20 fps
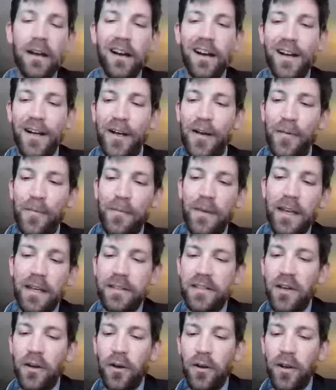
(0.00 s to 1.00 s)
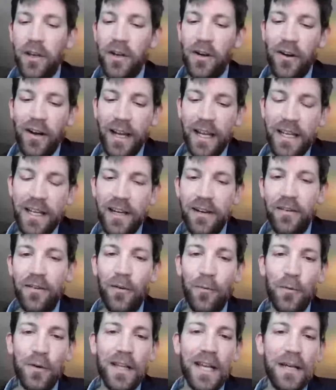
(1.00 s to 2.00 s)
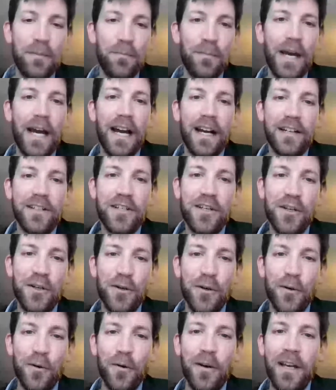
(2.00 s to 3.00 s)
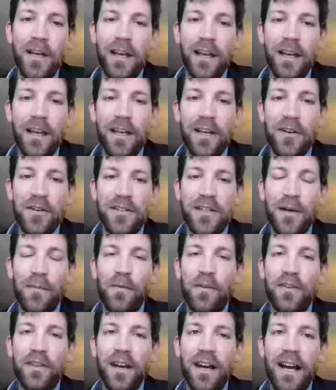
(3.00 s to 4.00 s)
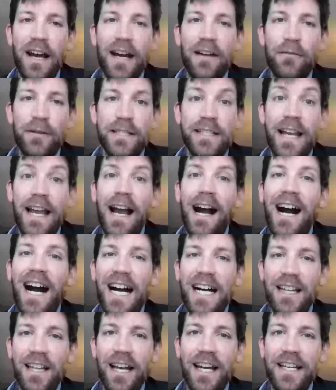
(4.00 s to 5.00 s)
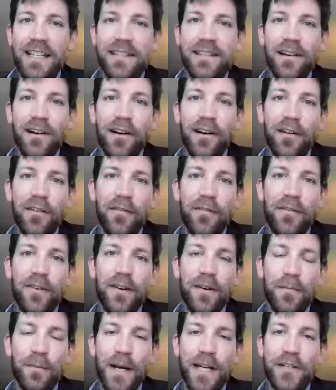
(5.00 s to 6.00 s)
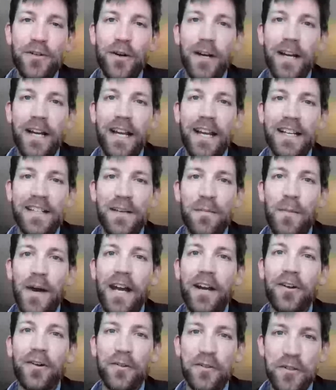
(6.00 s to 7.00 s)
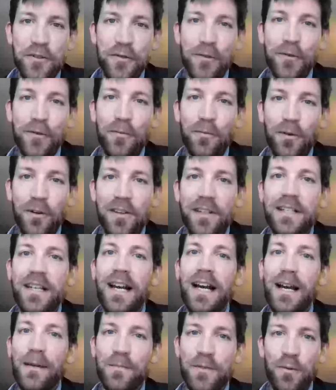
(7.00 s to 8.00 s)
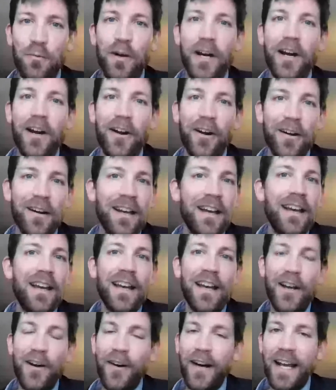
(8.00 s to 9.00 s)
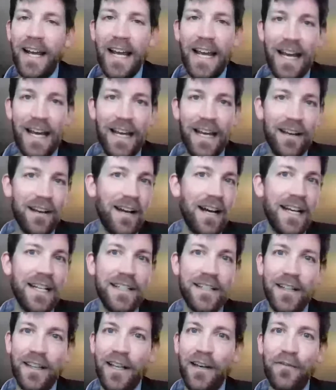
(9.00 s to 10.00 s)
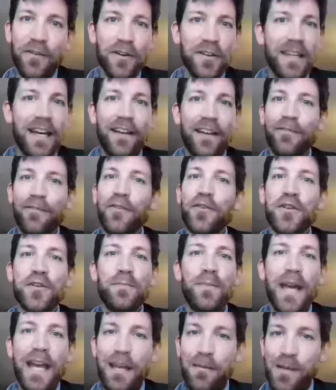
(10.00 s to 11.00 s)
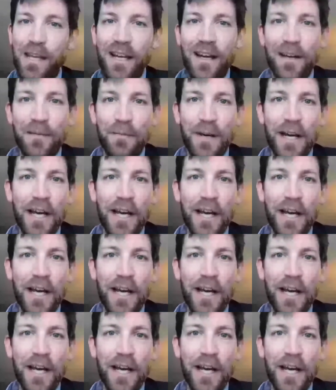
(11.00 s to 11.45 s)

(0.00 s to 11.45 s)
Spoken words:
And so I can relate back to some of the, I would say, highlights of my training as a medical student were the times where I delivered that first baby on my